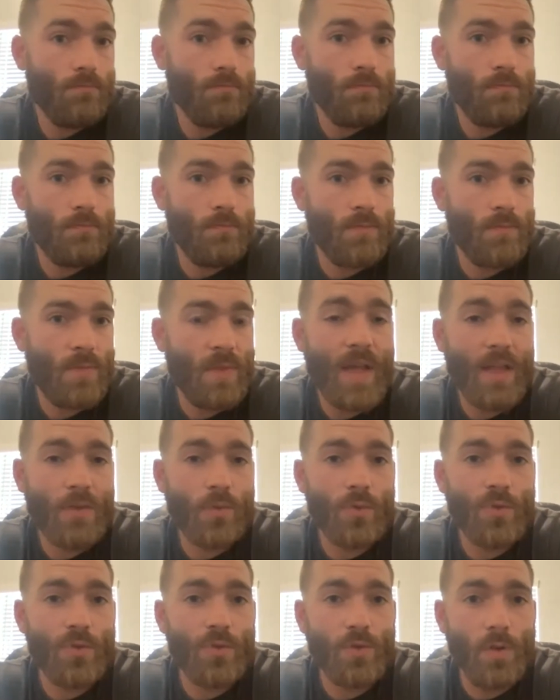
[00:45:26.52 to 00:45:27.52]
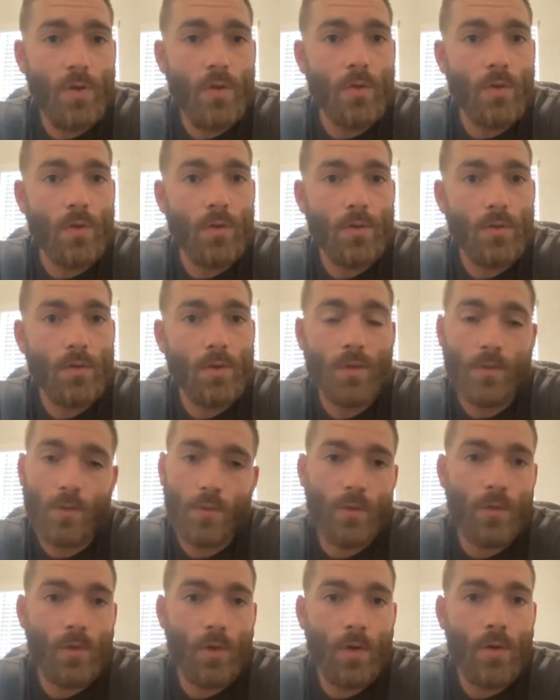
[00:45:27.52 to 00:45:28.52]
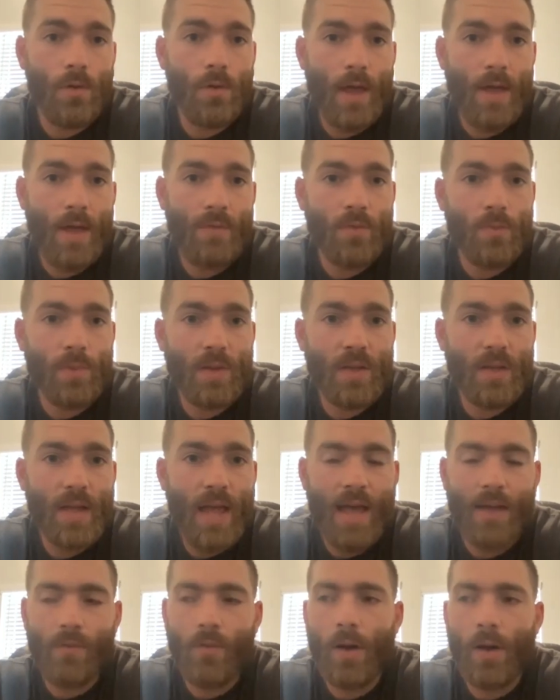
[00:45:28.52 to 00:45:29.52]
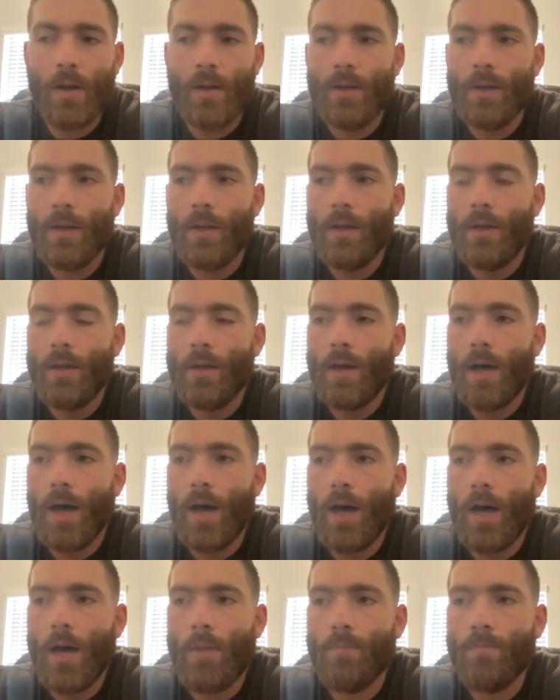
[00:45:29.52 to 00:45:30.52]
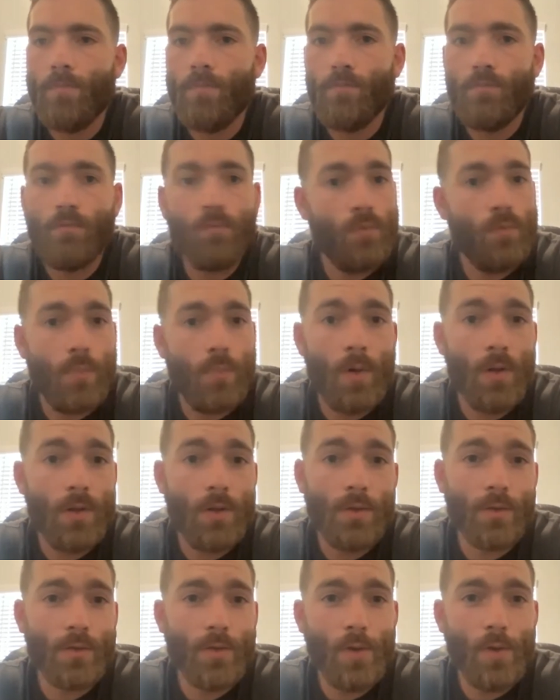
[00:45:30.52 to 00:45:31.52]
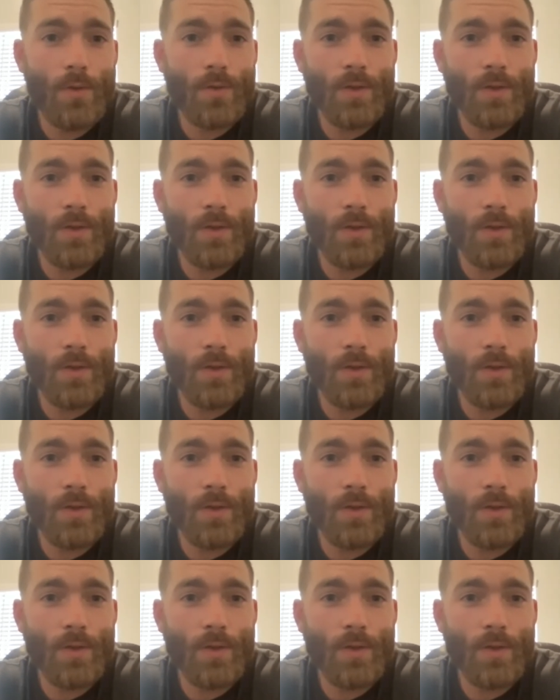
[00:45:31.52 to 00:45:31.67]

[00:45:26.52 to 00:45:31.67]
then that's what you do, because you still have to be a dad, right? But you just don't